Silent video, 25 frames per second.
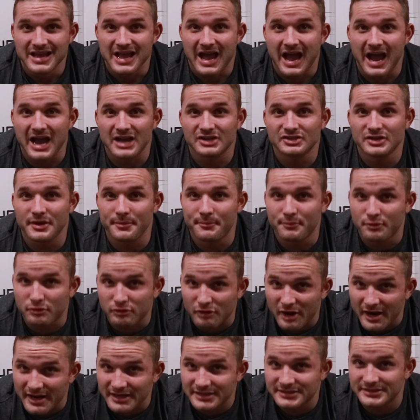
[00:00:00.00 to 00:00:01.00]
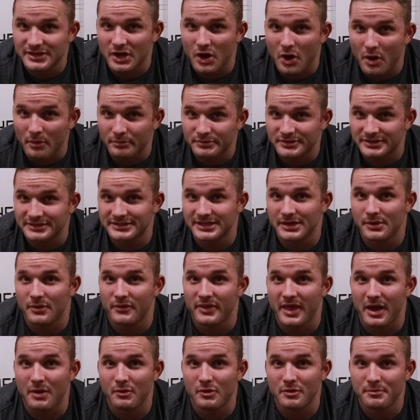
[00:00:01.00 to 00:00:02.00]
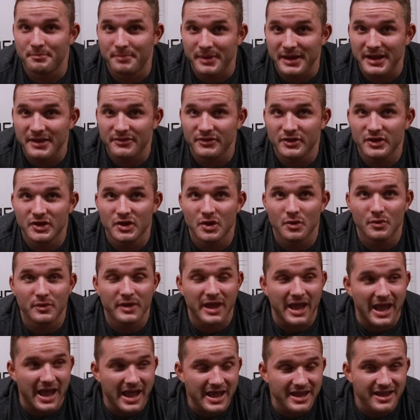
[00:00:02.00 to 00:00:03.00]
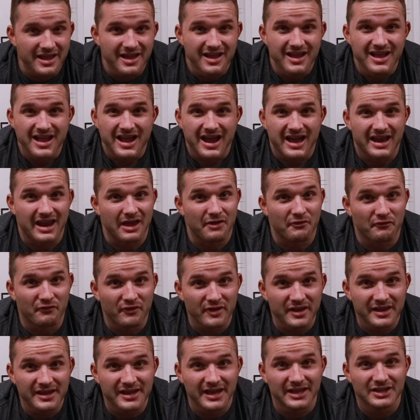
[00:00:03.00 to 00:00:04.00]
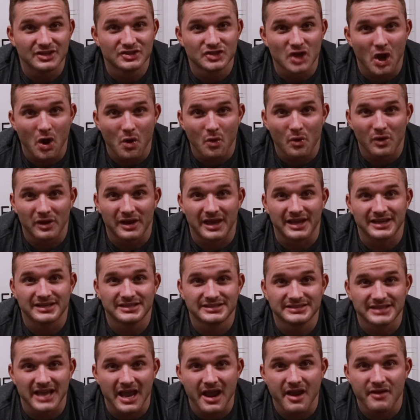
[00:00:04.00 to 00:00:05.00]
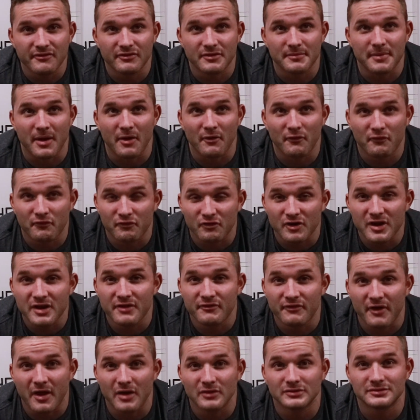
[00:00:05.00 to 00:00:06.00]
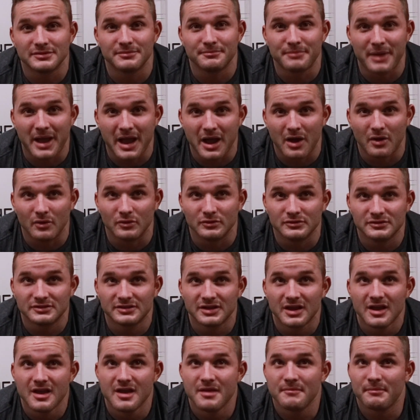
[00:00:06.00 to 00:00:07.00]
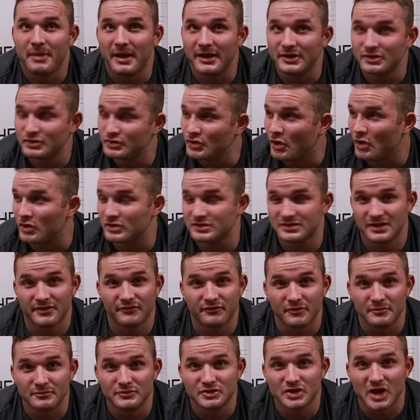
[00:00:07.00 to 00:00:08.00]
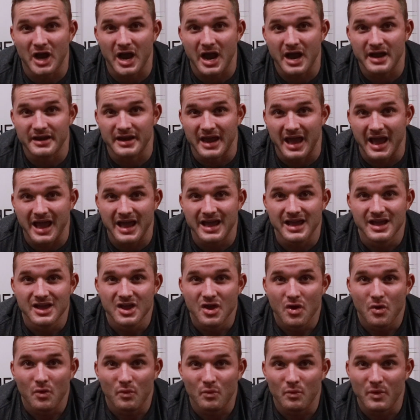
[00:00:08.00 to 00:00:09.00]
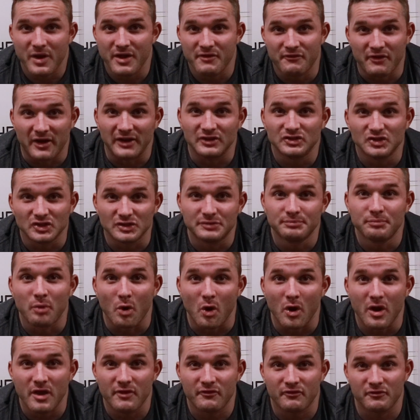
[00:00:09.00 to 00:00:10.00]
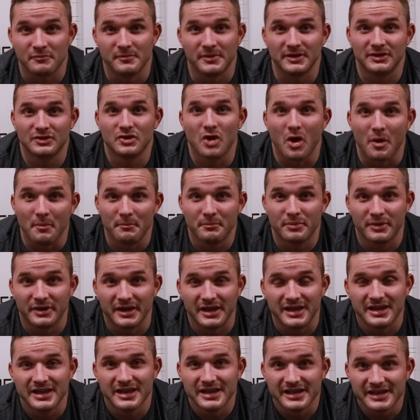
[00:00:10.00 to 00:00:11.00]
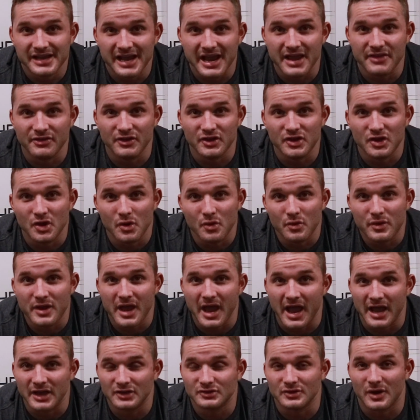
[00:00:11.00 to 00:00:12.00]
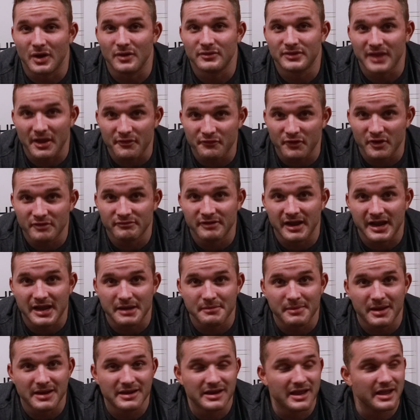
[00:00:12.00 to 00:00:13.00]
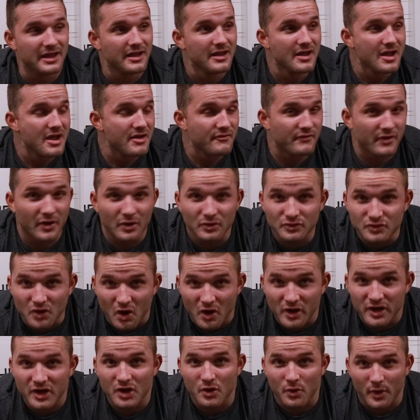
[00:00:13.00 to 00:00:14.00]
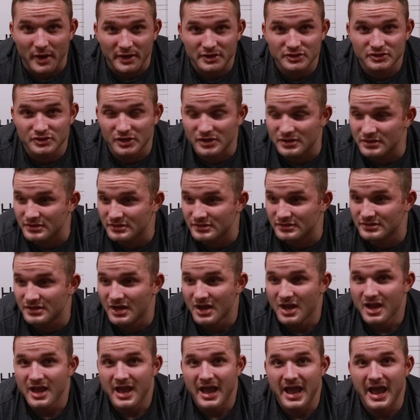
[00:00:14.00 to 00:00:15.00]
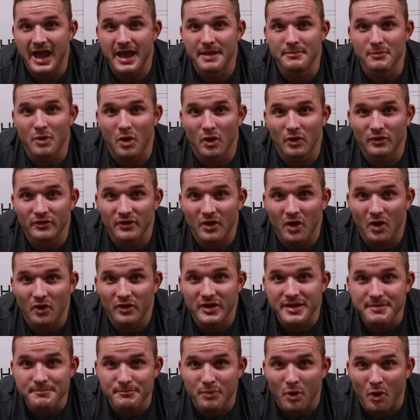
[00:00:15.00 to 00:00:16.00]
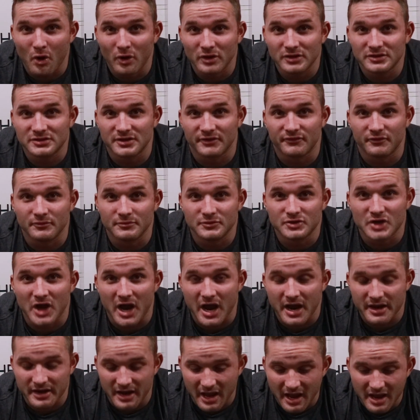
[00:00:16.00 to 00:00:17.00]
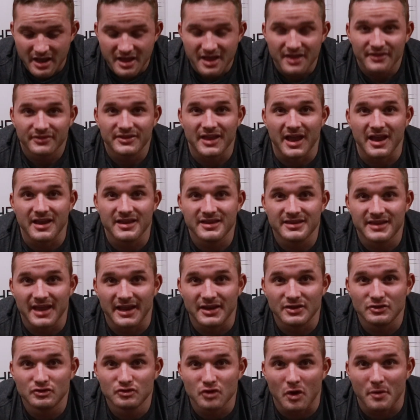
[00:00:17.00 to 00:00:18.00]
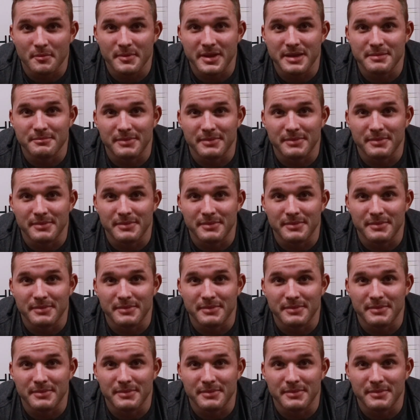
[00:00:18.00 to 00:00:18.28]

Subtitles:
I actually priced it up to see what that would be in the UK. And I think in total I saved about £3,000 by sourcing it from China if I just bought it from a company in the UK. So I would definitely recommend it. If anyone's got any questions on importing stuff from China, then drop me a